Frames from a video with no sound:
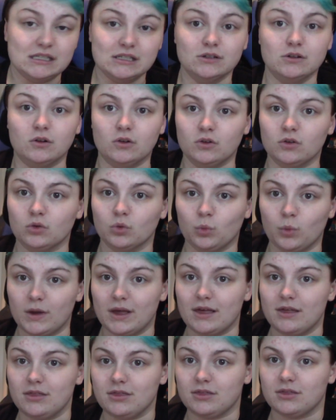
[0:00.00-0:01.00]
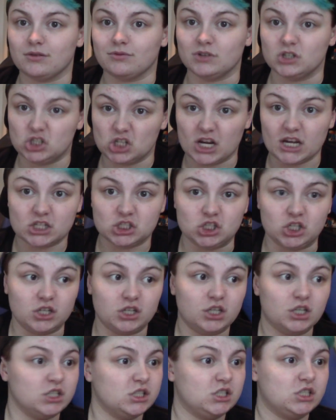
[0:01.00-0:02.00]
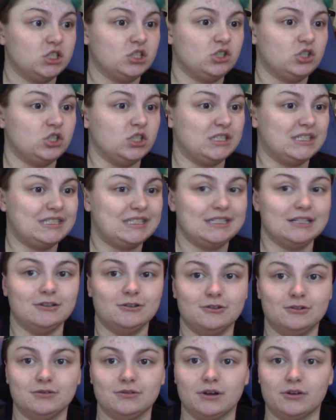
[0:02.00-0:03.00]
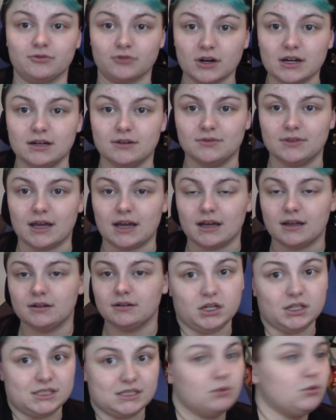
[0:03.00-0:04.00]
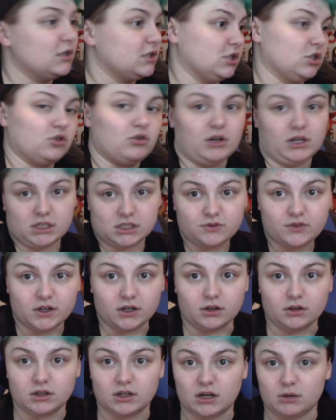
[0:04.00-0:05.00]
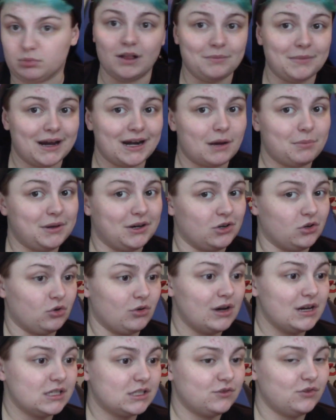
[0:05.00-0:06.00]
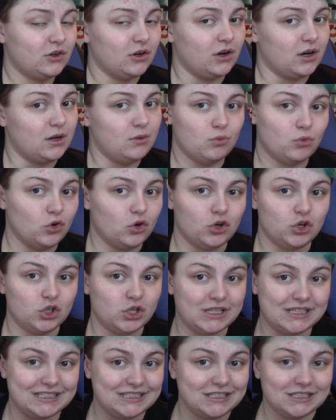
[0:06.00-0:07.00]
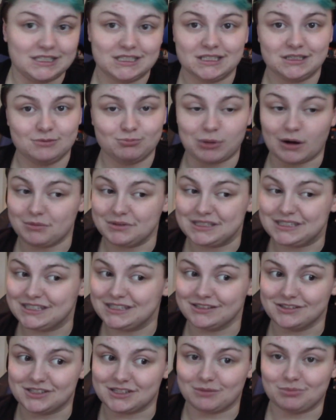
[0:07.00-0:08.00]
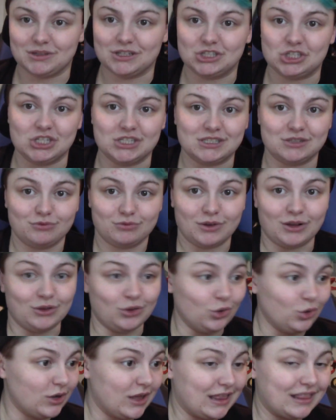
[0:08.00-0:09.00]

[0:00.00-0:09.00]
deal with rejection because she's still afraid of that, because it was her greatest fear. While it might not be her greatest fear anymore, it's probably still something she's at